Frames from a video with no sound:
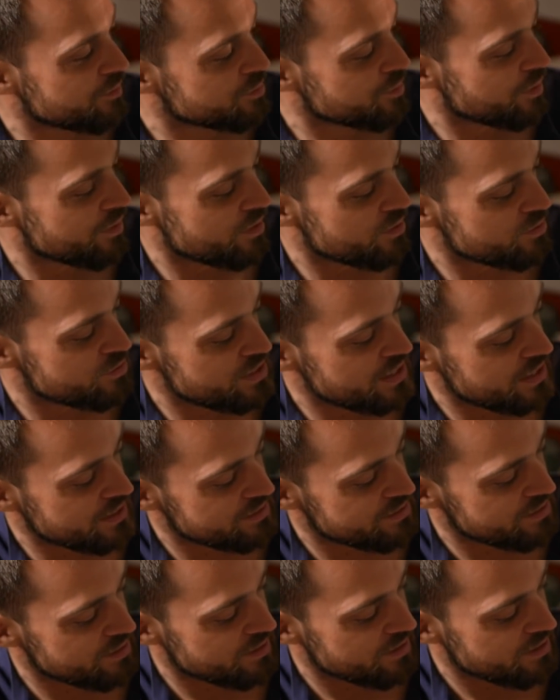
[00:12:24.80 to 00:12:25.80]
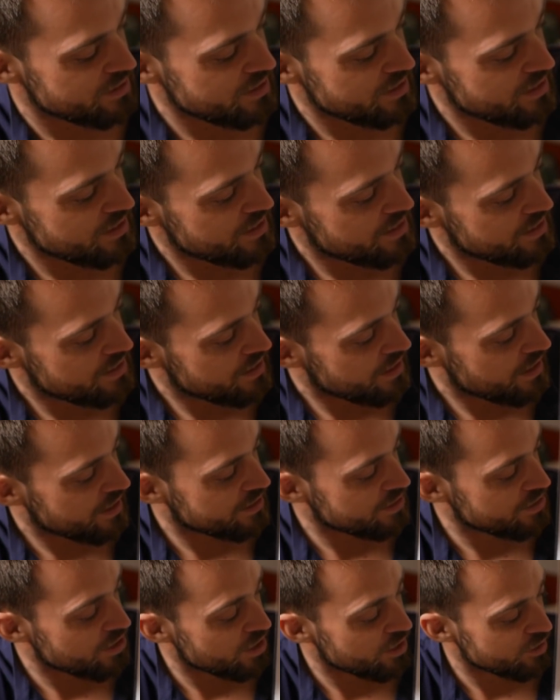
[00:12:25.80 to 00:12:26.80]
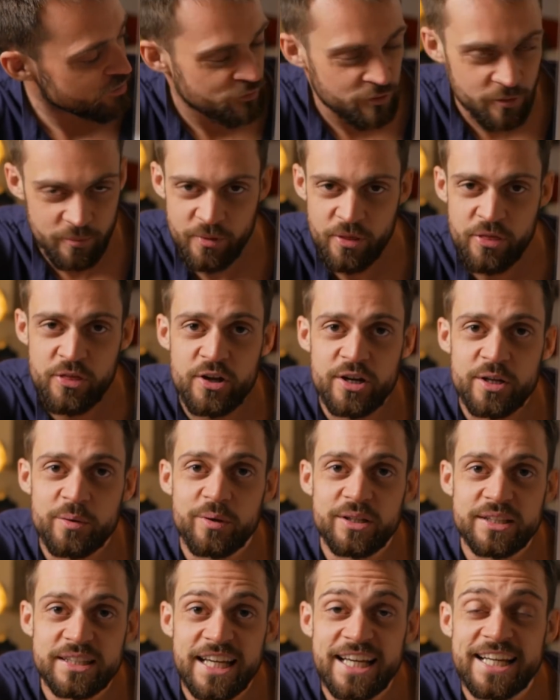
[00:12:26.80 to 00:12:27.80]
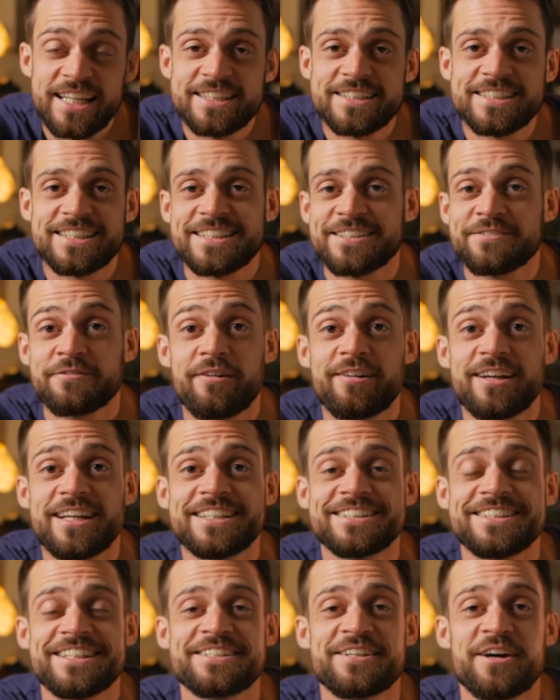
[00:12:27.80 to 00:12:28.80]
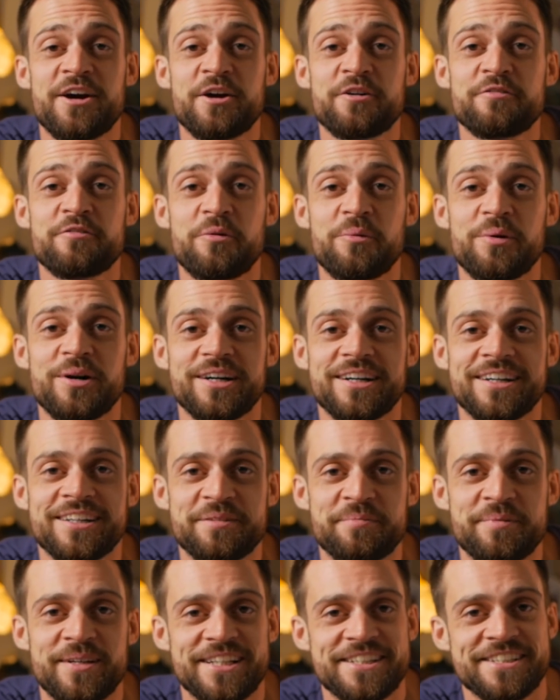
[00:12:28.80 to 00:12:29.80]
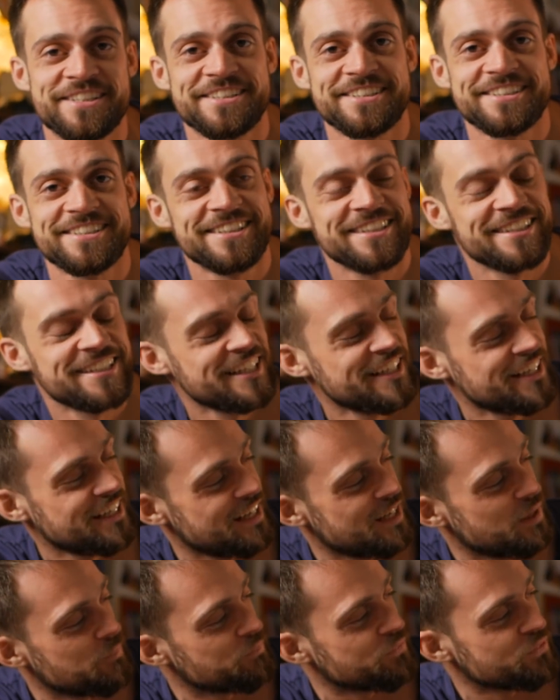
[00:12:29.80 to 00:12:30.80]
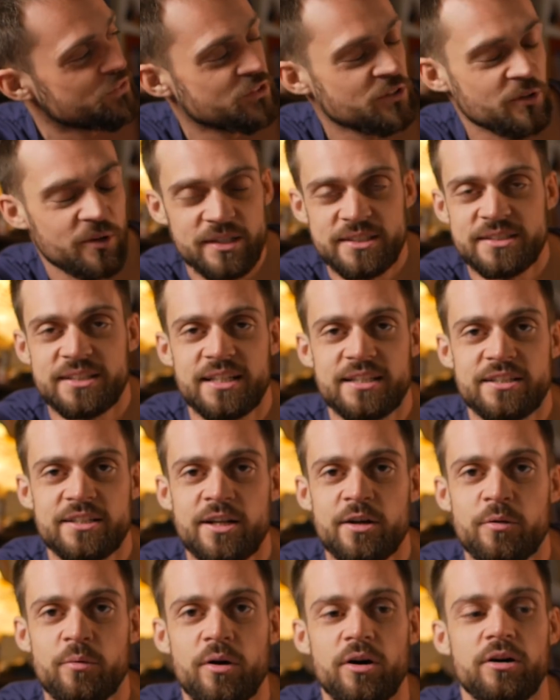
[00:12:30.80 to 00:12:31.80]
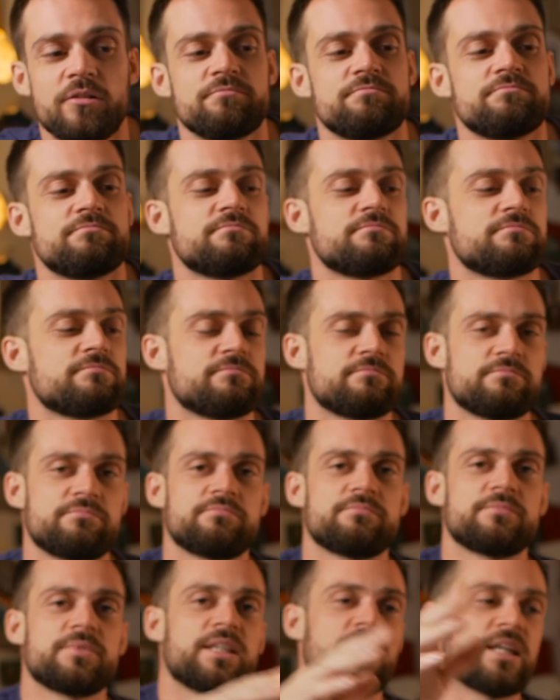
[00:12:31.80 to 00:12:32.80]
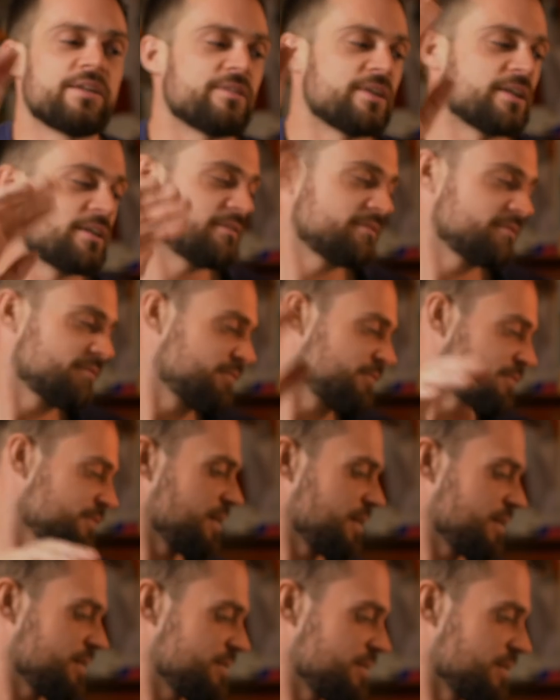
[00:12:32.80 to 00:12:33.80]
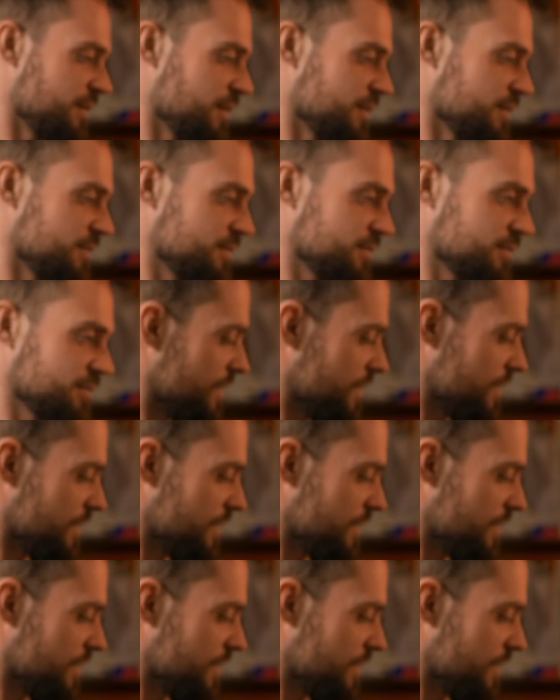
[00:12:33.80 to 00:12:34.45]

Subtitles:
was one of those things that I'd learnt from the 31 days. It's very easy to overwork the pictures. And so I said, you know what, leave it, it's nice.